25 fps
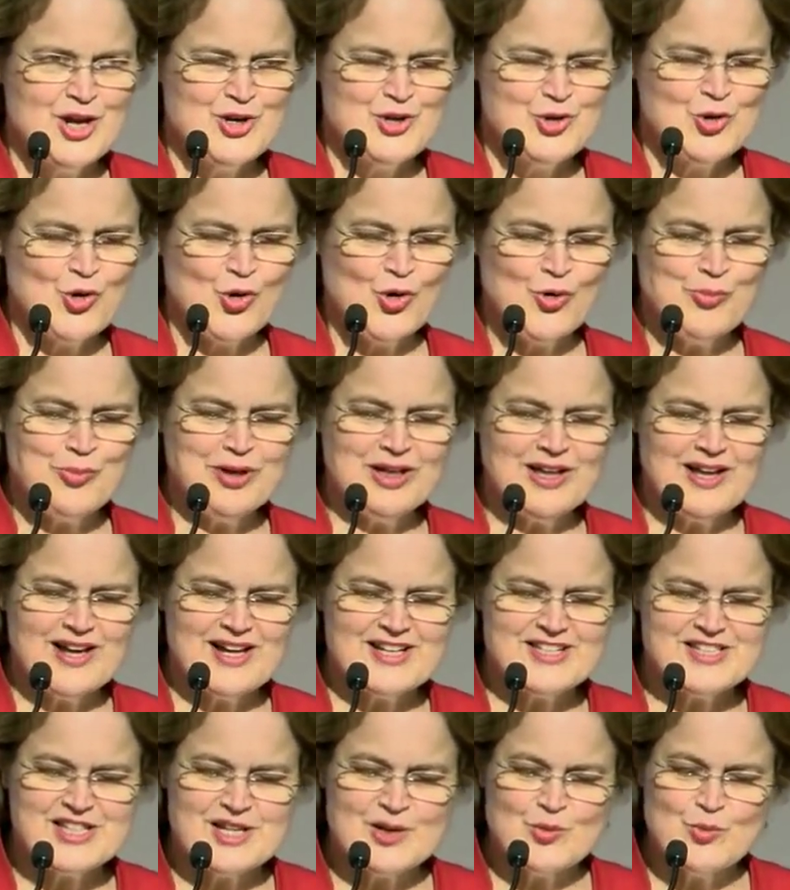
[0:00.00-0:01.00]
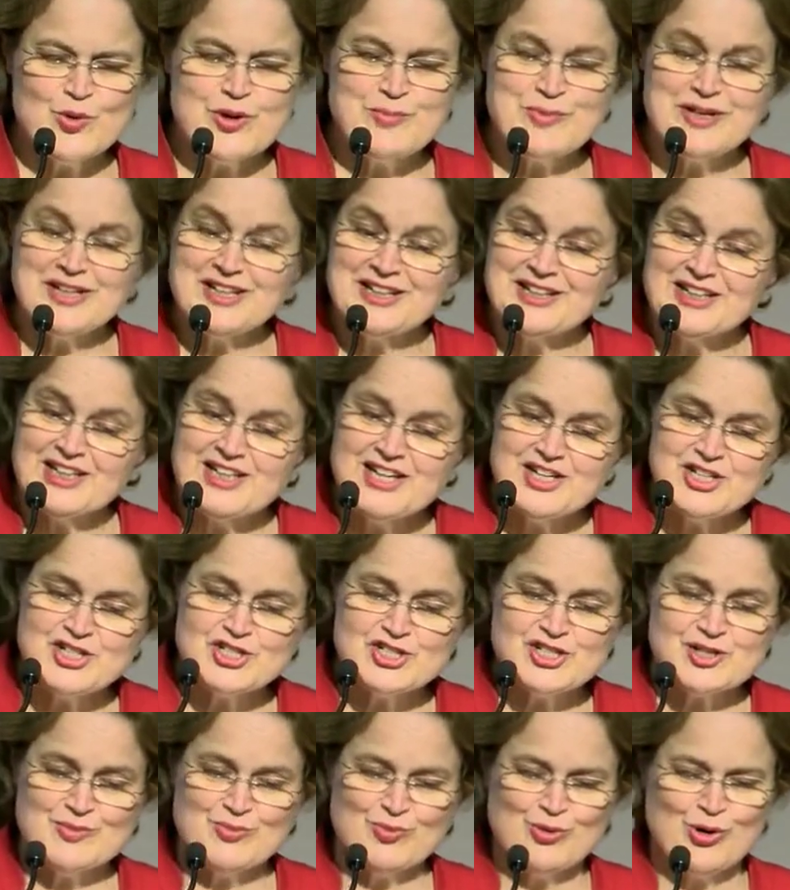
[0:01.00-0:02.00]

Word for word: Normalising women in leadership